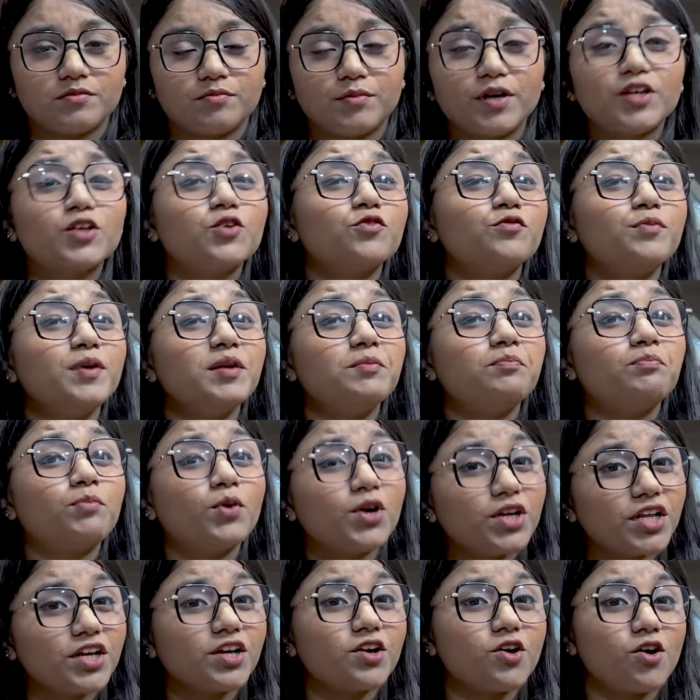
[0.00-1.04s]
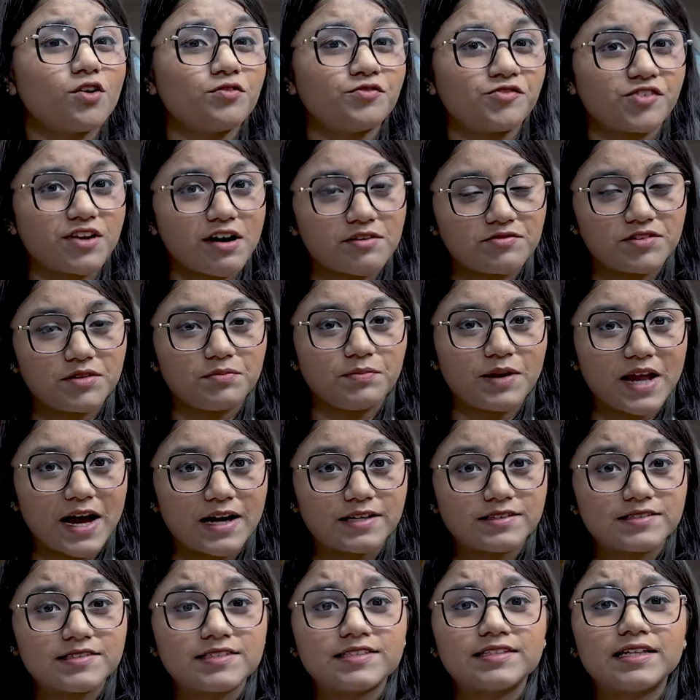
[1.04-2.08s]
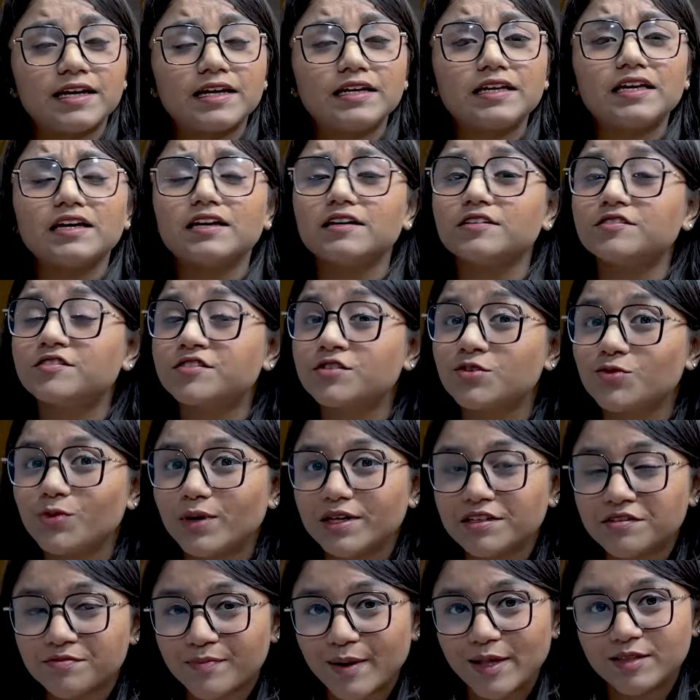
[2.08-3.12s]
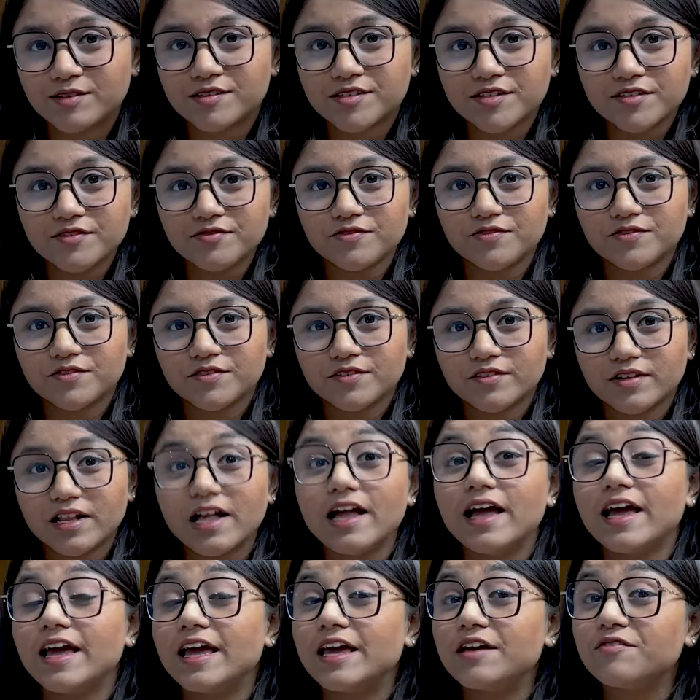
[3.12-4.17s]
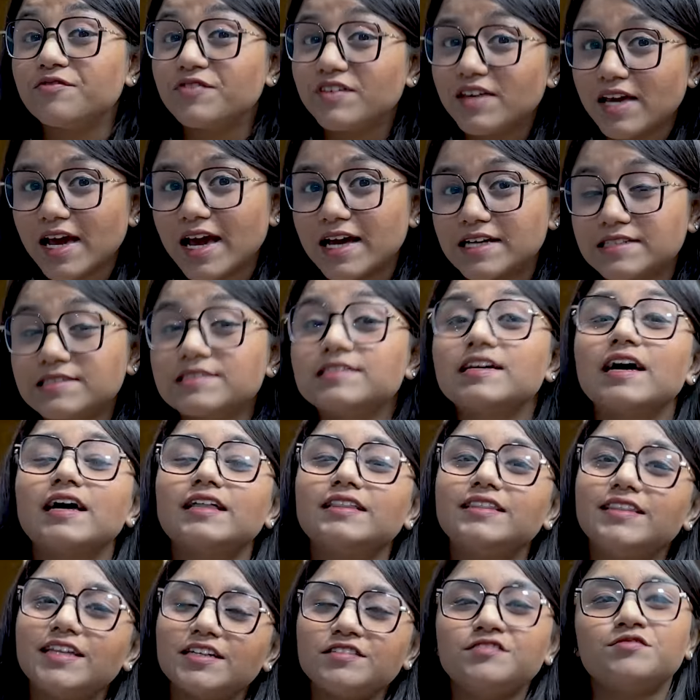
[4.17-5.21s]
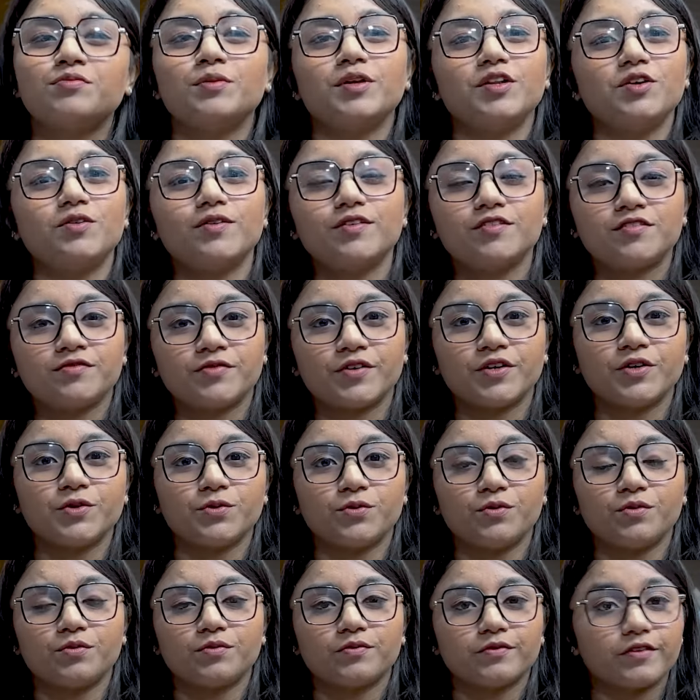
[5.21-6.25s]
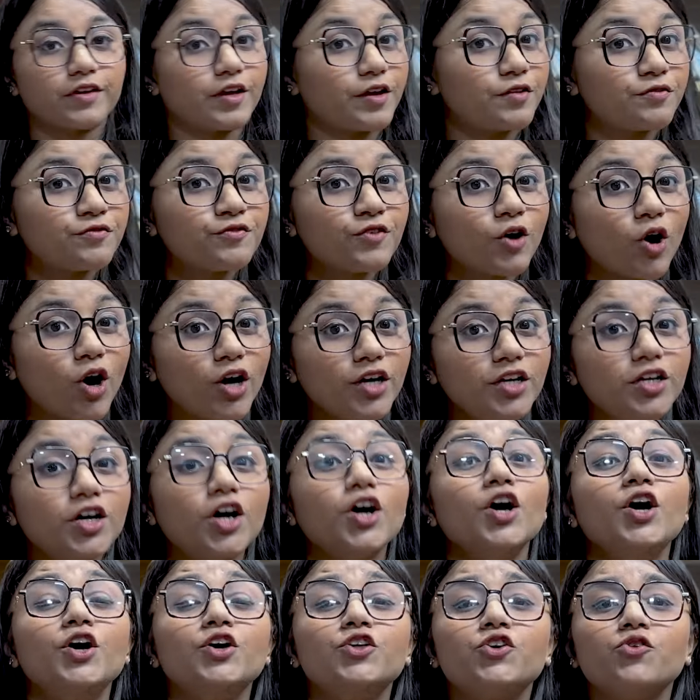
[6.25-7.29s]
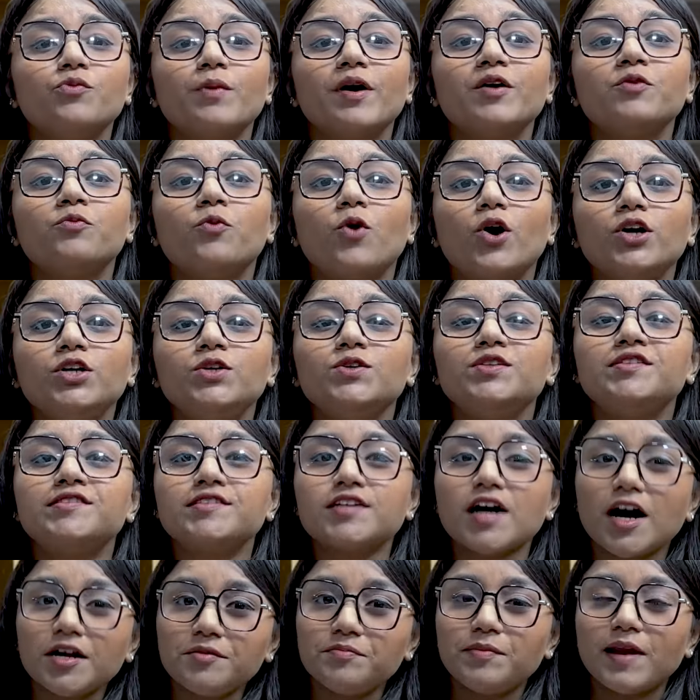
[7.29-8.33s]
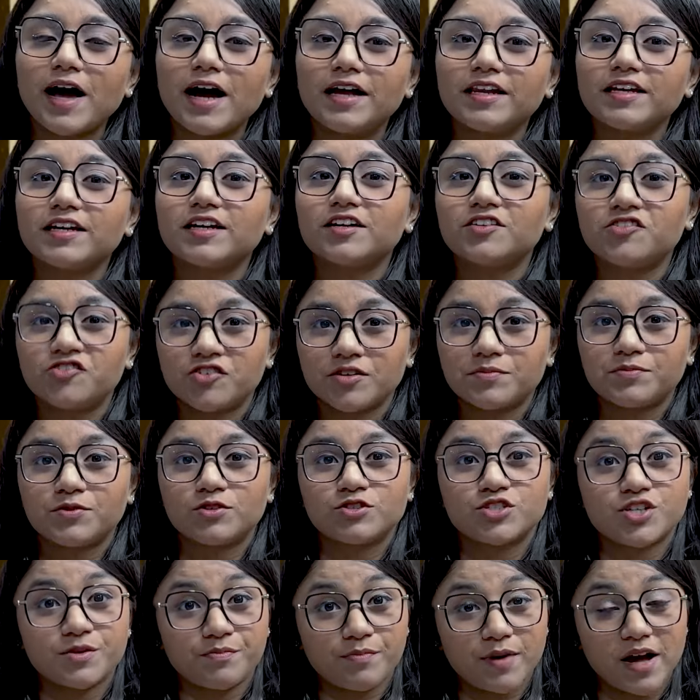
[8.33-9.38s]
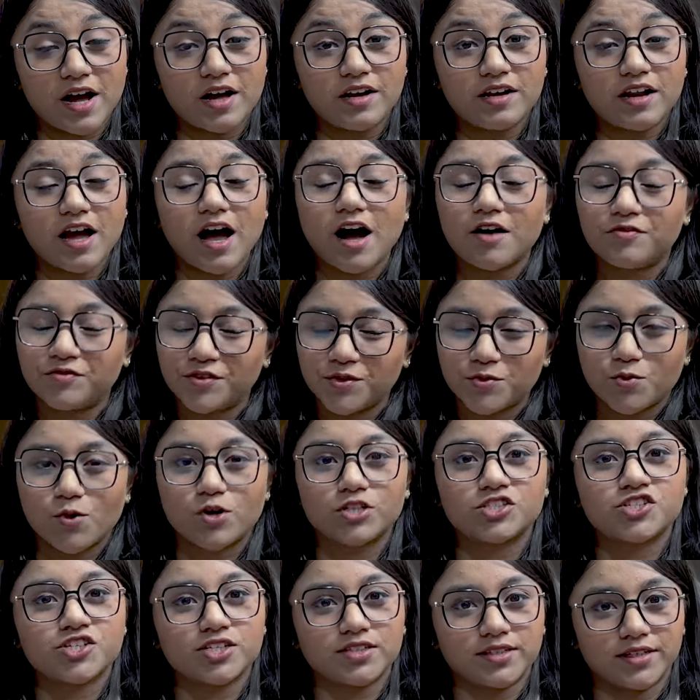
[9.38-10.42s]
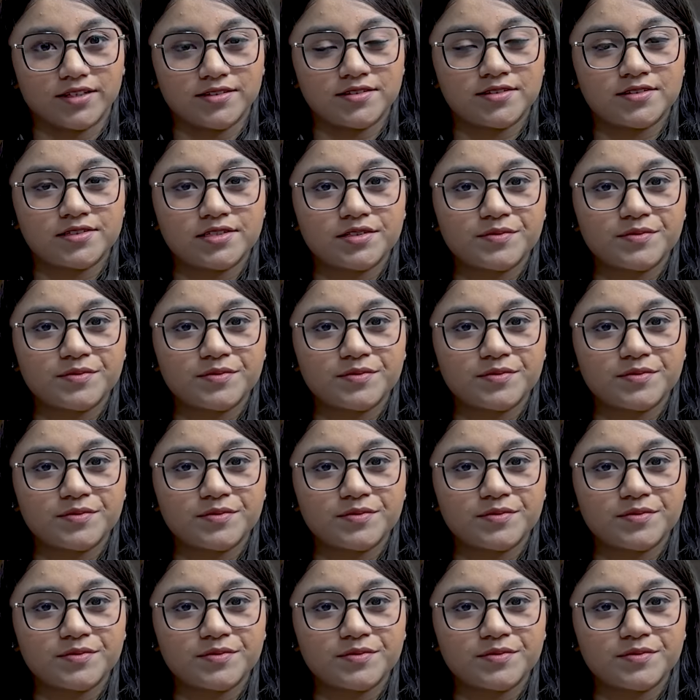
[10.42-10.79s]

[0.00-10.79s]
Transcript: but you've been putting off travel plans thinking it's too expensive? If yes, this video is for you. If not, you might want to start planning a trip to Japan after watching this.